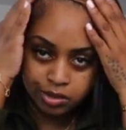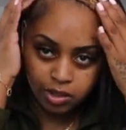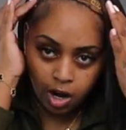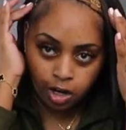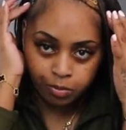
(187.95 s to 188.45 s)

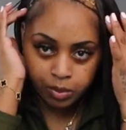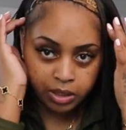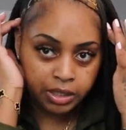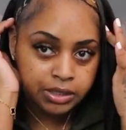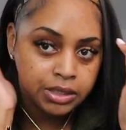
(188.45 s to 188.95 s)
scarf
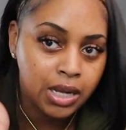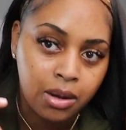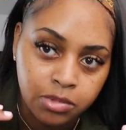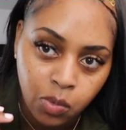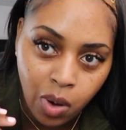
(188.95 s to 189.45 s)
because it's
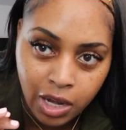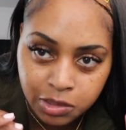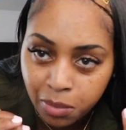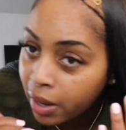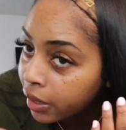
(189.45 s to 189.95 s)
time to
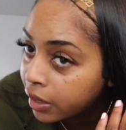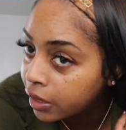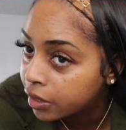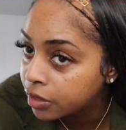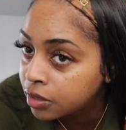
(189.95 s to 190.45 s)
wash my
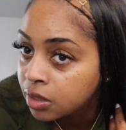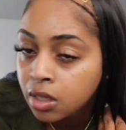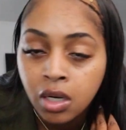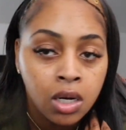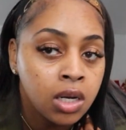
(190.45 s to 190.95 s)
hair.
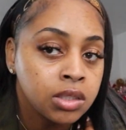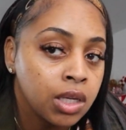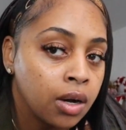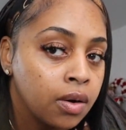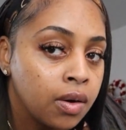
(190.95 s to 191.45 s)

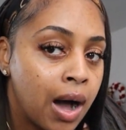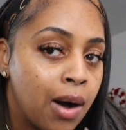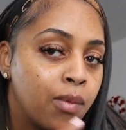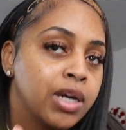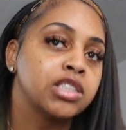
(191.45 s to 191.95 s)
So
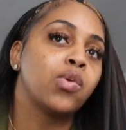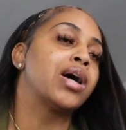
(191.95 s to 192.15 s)
I wanted to